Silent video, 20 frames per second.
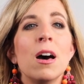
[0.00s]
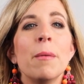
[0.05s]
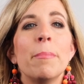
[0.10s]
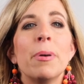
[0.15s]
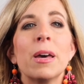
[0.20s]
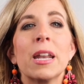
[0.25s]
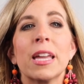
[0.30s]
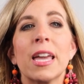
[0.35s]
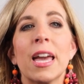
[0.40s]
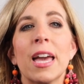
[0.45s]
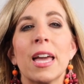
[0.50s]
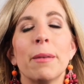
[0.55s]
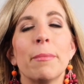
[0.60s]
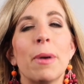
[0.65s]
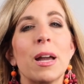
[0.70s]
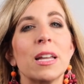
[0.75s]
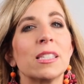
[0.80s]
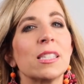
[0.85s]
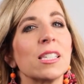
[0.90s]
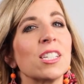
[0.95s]
But again,
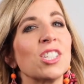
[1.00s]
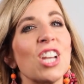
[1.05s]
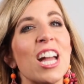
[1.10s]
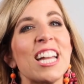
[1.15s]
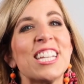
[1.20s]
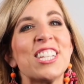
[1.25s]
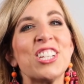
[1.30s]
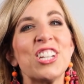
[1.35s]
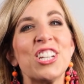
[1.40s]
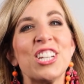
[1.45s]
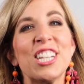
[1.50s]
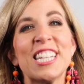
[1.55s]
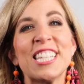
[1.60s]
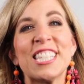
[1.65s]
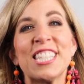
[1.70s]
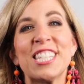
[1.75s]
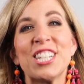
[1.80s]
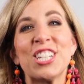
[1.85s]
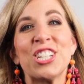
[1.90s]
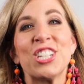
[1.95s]
my suggestion
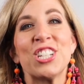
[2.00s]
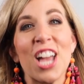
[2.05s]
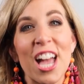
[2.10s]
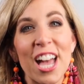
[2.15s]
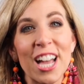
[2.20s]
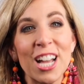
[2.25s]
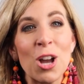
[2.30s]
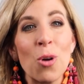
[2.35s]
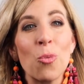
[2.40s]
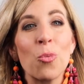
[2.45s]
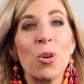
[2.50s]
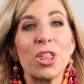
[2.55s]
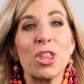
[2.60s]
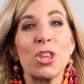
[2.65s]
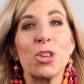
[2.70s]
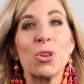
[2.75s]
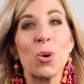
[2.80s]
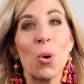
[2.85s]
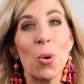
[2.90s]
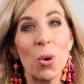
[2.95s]
is to check with
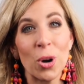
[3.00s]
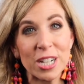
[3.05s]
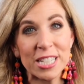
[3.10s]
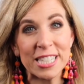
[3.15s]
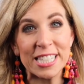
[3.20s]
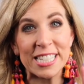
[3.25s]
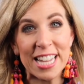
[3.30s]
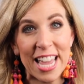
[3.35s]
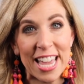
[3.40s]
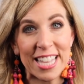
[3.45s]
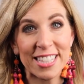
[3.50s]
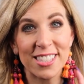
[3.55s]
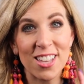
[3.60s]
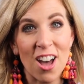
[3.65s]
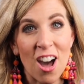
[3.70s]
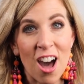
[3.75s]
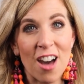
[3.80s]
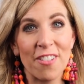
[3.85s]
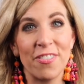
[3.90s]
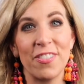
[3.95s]
your state's
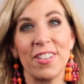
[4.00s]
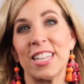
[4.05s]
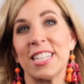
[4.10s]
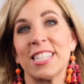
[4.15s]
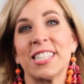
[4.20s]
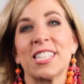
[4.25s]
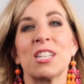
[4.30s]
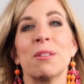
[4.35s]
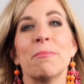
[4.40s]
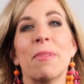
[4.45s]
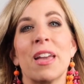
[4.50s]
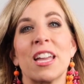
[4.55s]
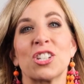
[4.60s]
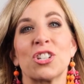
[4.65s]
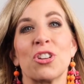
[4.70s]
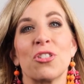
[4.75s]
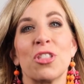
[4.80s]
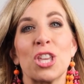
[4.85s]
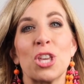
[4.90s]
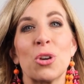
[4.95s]
office to make
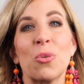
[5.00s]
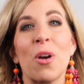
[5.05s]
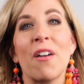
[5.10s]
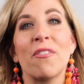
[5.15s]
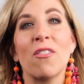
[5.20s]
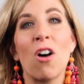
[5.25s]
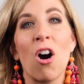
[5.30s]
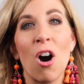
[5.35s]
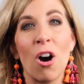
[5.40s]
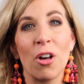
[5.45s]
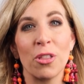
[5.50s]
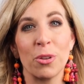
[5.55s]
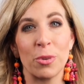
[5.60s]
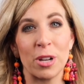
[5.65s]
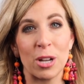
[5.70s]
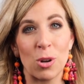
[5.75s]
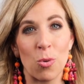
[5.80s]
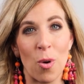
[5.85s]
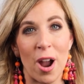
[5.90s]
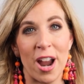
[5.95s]
sure that you have all the
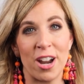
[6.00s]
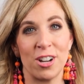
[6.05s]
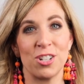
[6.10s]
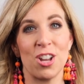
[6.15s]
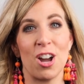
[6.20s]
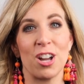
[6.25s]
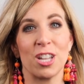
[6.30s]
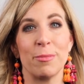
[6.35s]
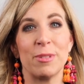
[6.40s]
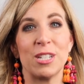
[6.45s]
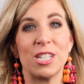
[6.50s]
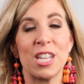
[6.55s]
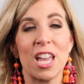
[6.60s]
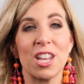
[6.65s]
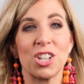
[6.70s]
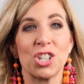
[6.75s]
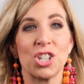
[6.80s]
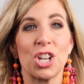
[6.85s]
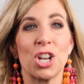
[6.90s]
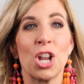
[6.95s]
required
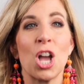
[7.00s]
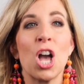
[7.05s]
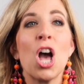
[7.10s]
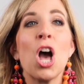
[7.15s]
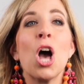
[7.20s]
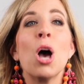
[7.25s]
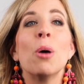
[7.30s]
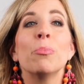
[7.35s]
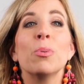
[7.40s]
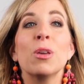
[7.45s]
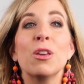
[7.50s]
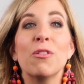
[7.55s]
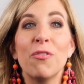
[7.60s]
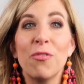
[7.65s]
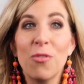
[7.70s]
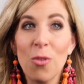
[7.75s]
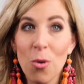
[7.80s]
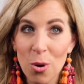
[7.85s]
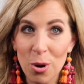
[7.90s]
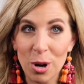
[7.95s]
documentation
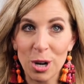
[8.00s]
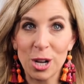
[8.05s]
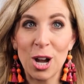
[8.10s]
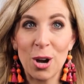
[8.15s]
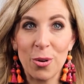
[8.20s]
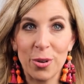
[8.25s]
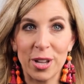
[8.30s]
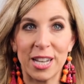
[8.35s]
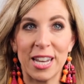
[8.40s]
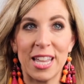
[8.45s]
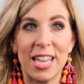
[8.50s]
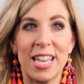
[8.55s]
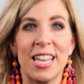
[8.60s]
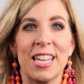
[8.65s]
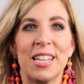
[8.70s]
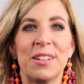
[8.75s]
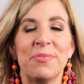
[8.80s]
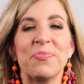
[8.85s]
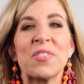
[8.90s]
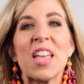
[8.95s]
before going
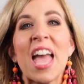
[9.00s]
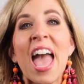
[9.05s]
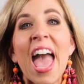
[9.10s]
in.